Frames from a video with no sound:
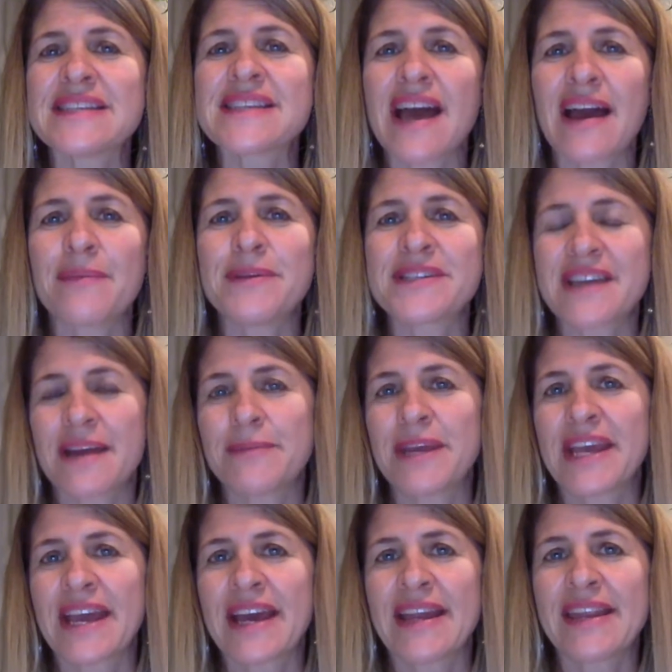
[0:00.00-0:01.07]
time and time
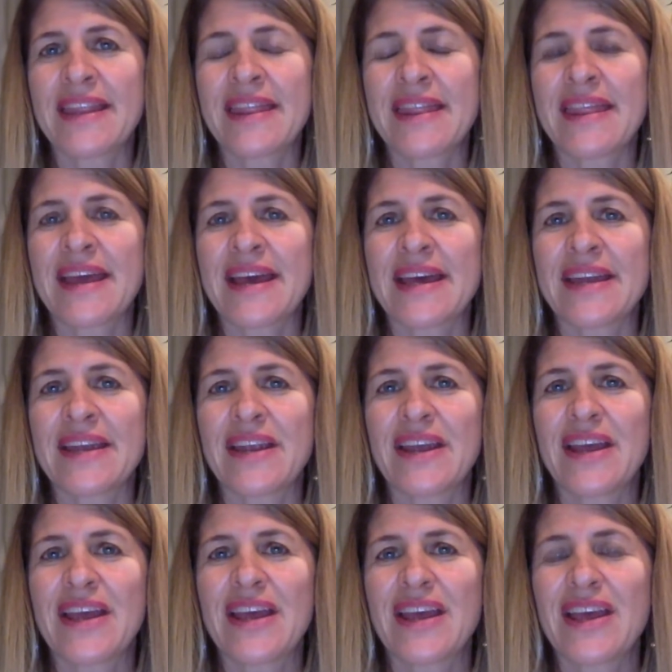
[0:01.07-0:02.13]
again that,
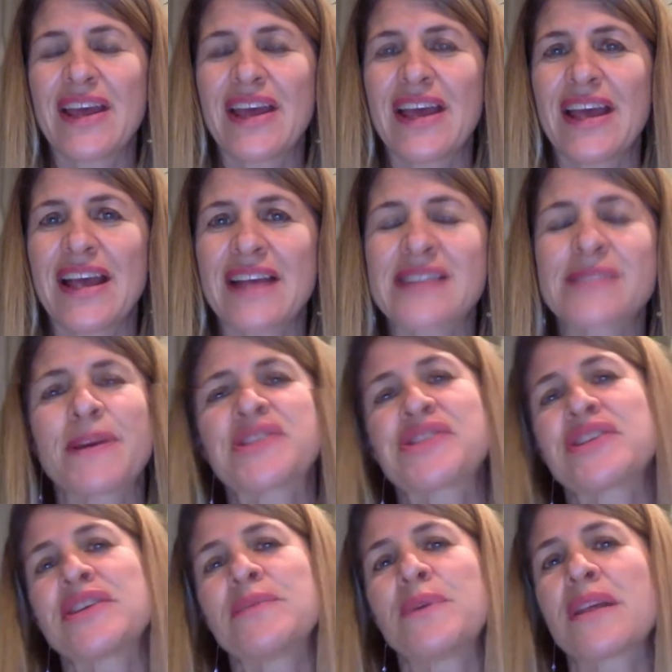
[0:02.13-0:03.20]

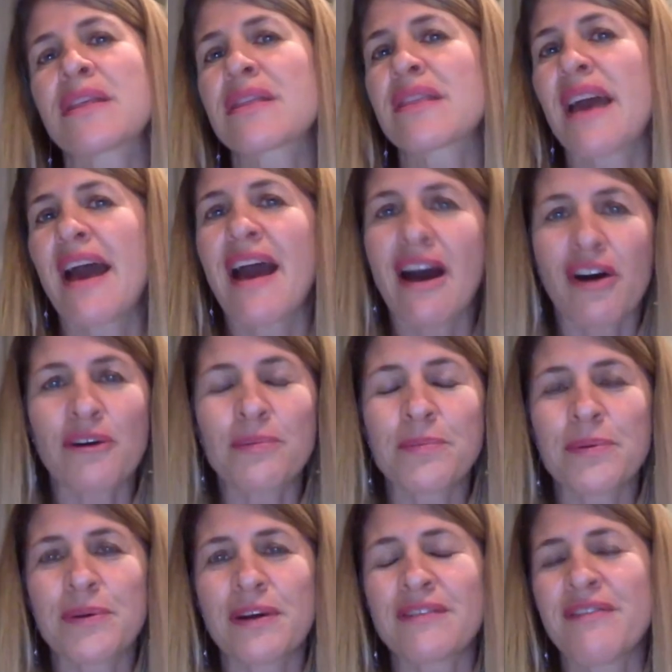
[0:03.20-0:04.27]
especially with the help
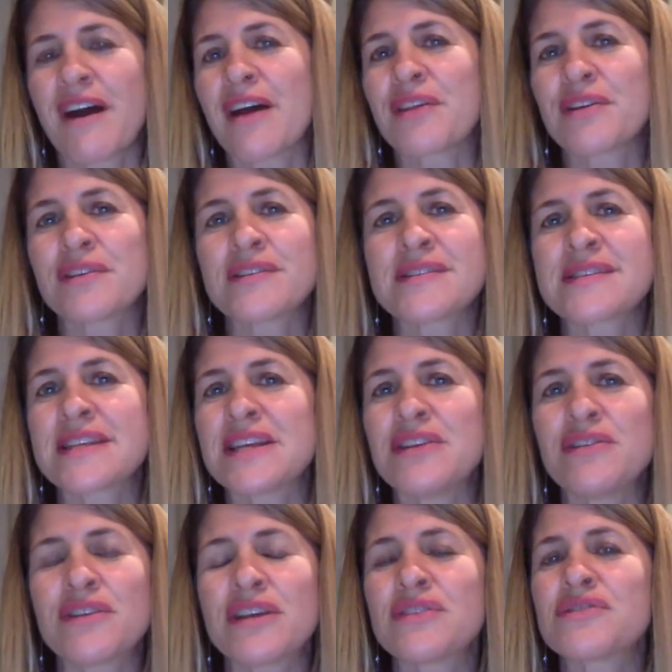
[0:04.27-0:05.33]
of others, that
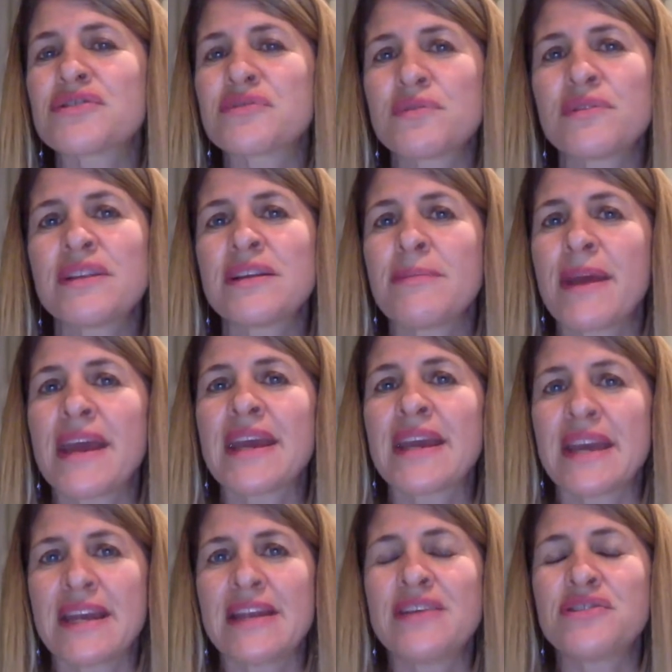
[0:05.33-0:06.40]
you can truly make
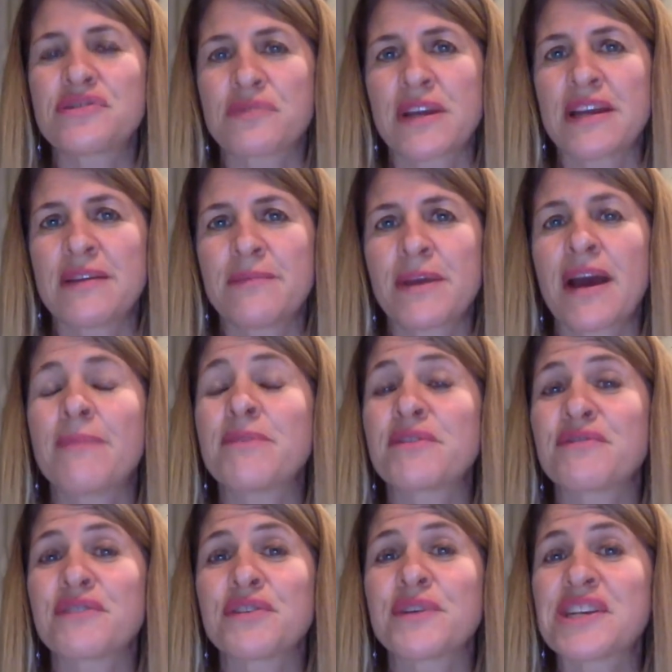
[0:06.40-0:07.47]
any dream come to
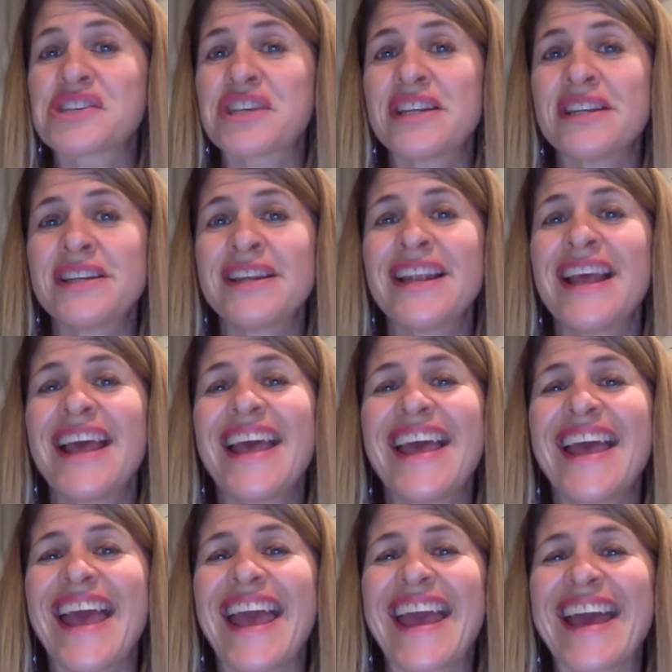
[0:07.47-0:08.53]
fruition,
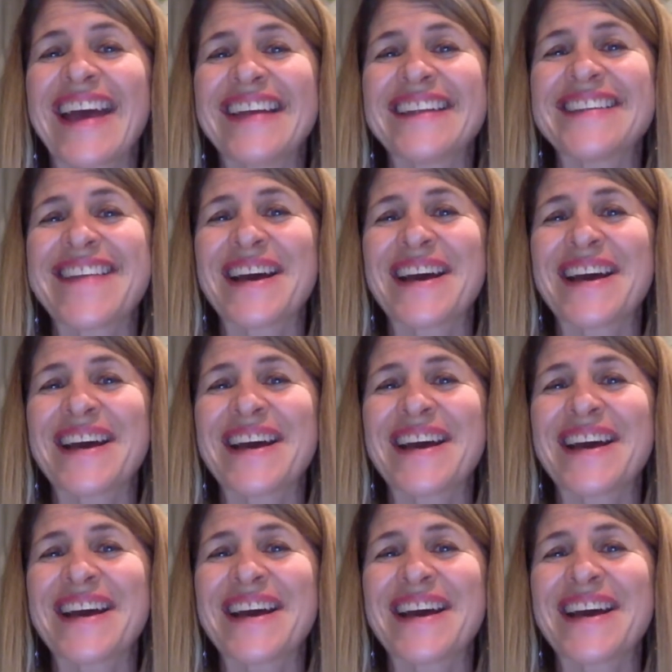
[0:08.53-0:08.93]
and